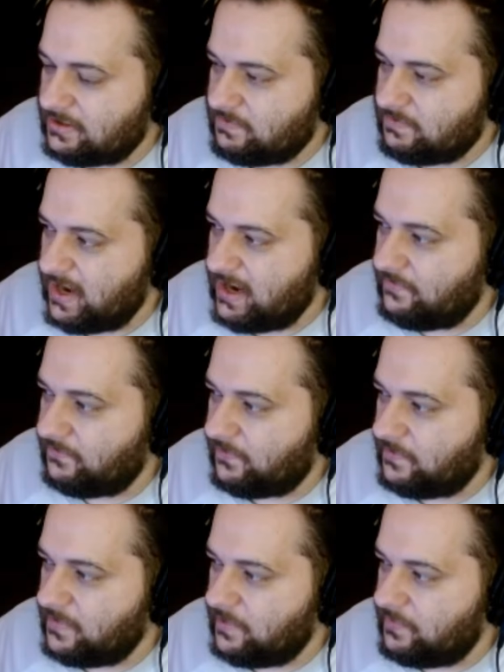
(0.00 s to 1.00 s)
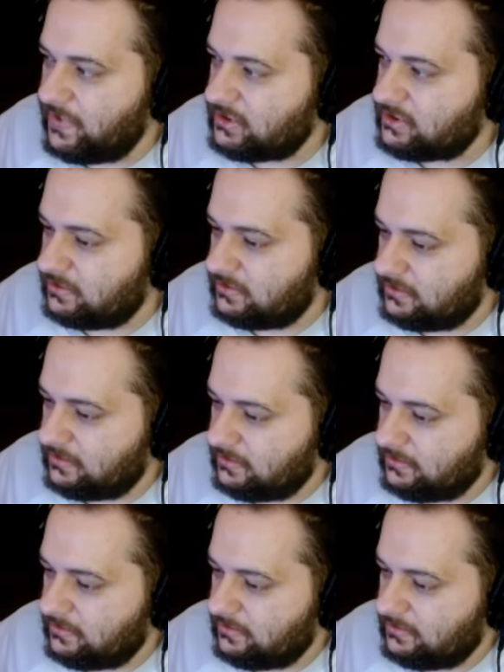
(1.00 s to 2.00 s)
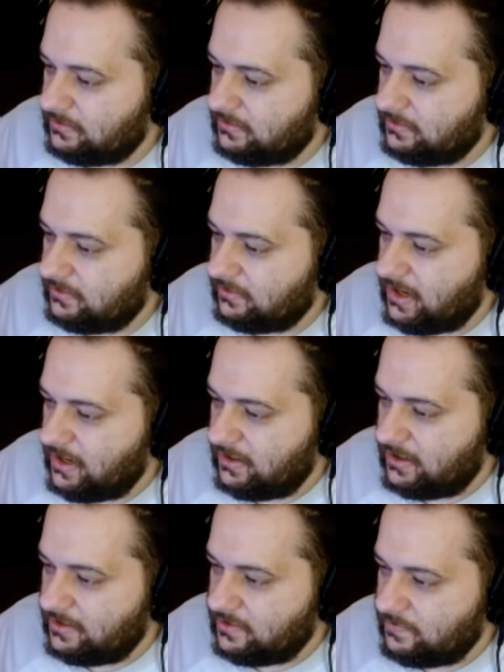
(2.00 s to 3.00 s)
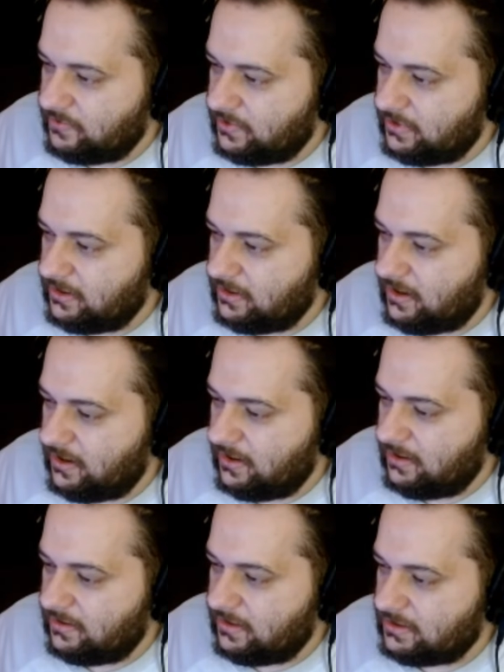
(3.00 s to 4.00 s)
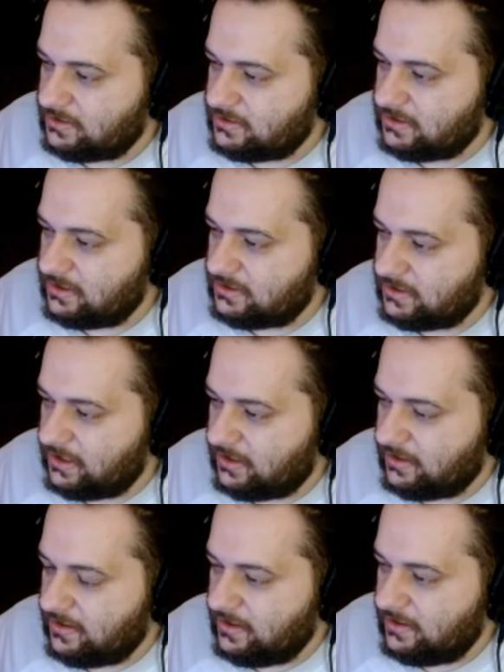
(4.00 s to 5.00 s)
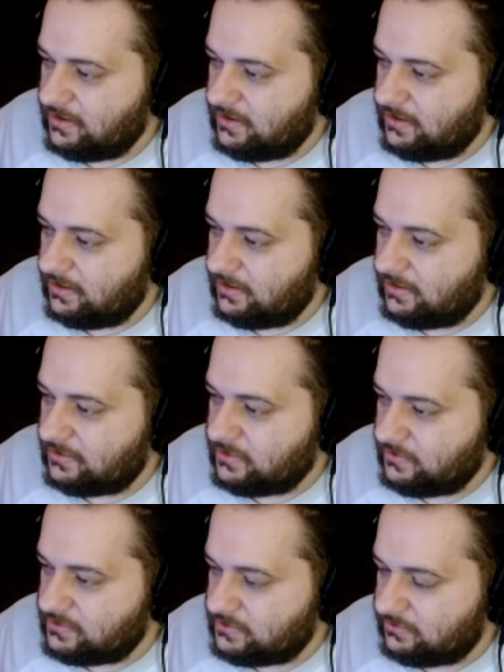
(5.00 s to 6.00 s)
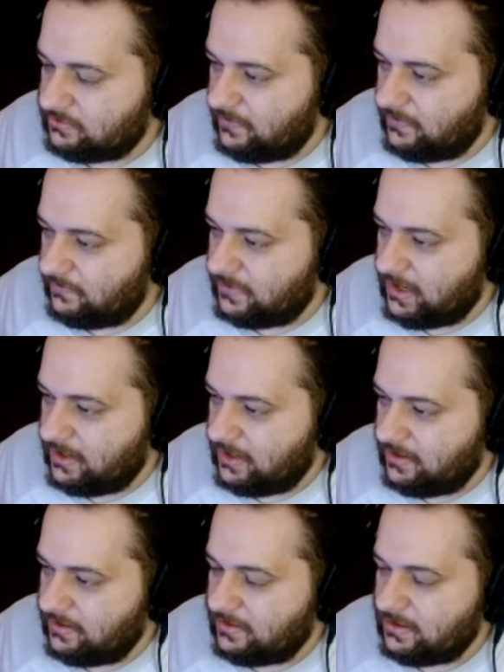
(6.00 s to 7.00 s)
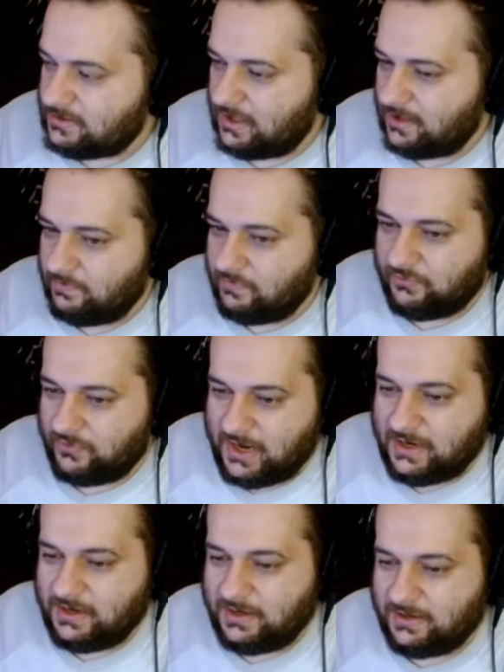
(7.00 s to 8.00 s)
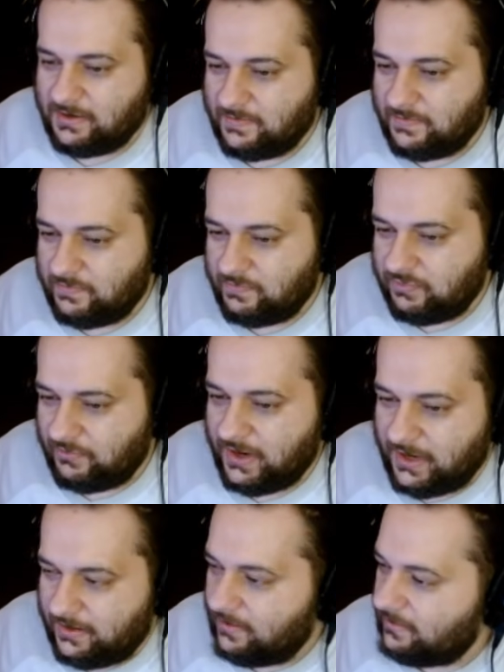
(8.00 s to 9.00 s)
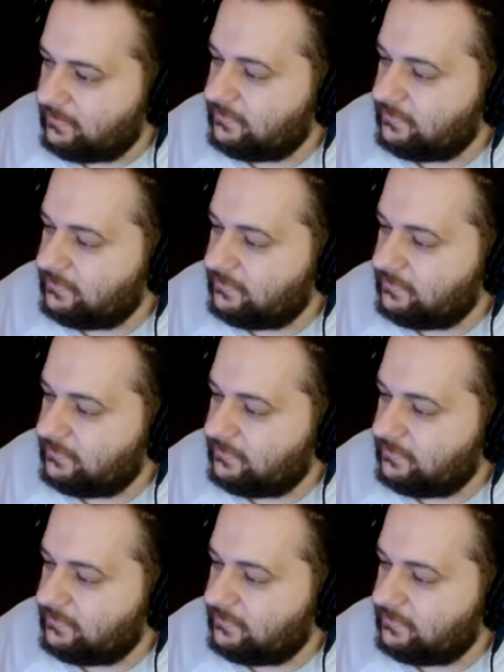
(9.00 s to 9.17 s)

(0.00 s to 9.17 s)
made from the picture, and then you put it on. It's like in the toaster oven, and it's like branding the bread.